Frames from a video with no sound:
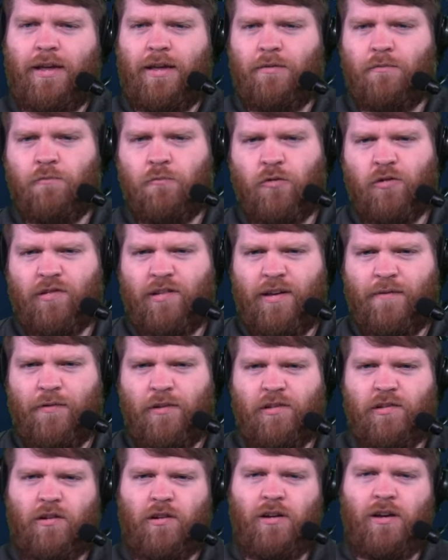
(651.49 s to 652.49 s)
and we'll see if
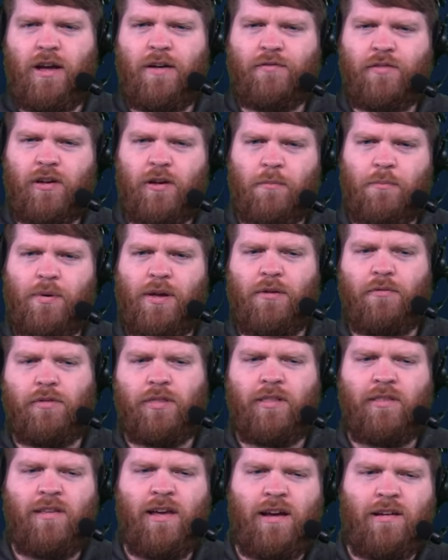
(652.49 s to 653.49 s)
it's good enough to compete with
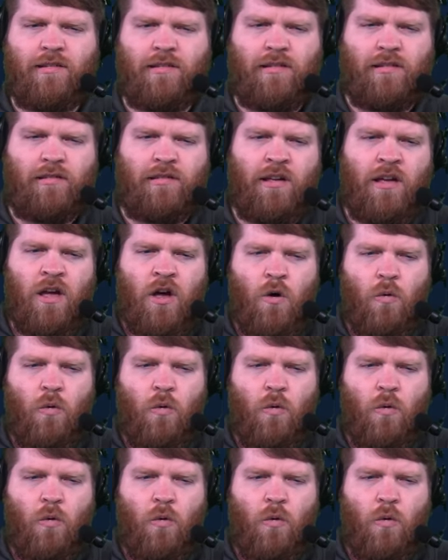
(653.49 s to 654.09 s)
the Texans.